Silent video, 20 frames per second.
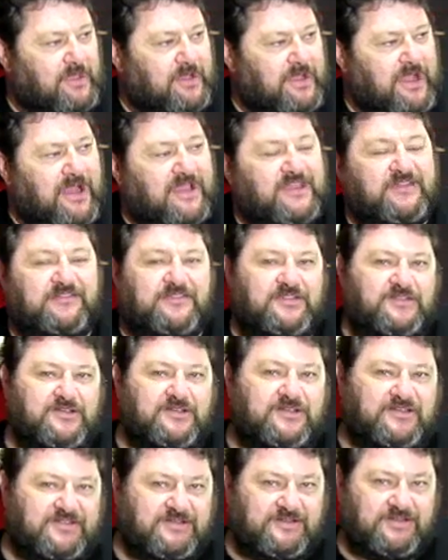hazy
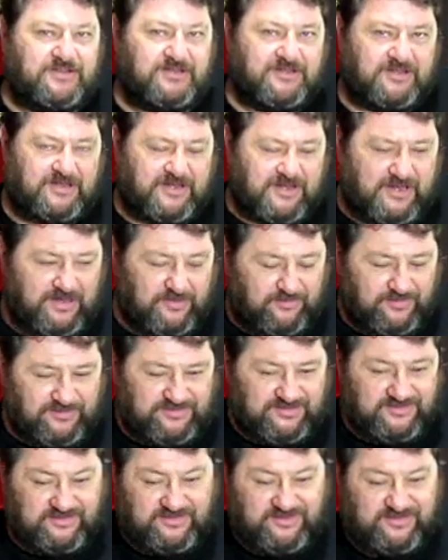yeast, uh,
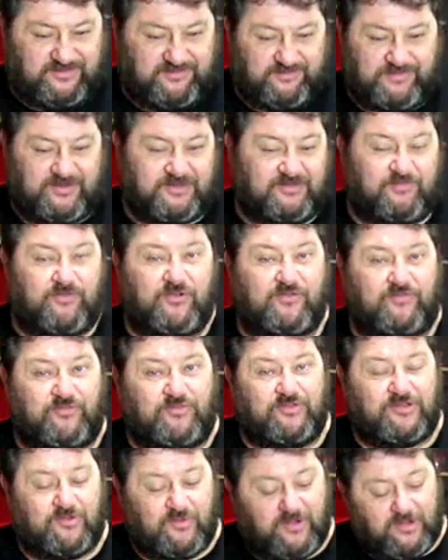which has went work
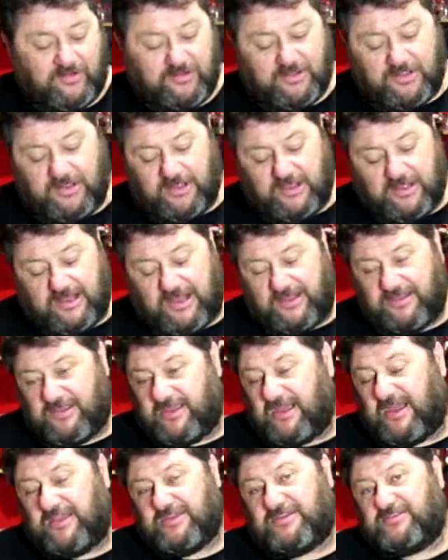really well. Uh, you
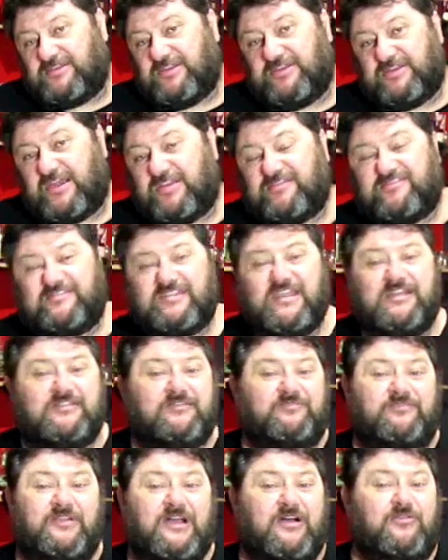go you, go
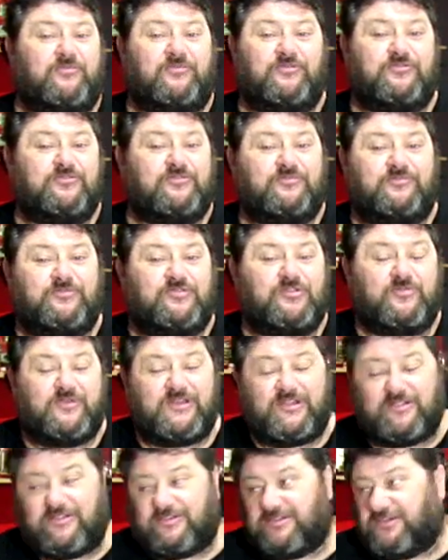standard LalBrew New
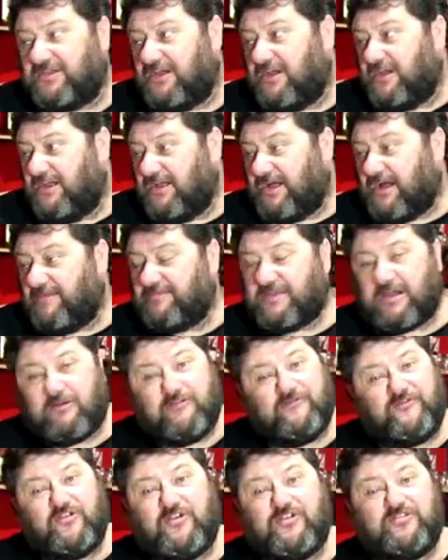England. Um, go
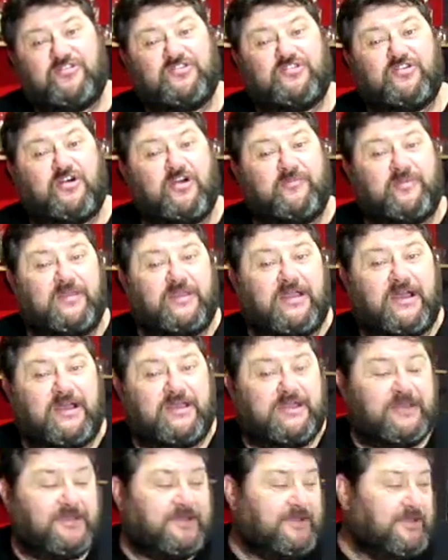a verdant
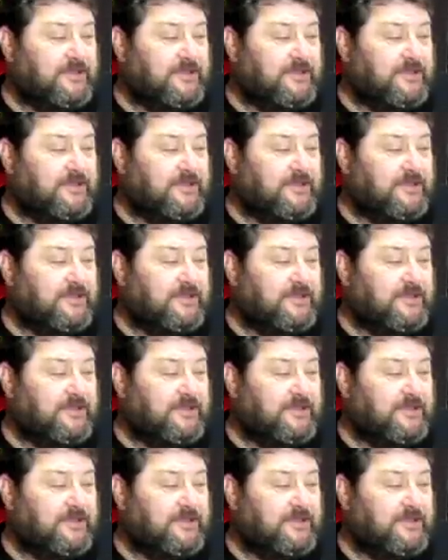IPA.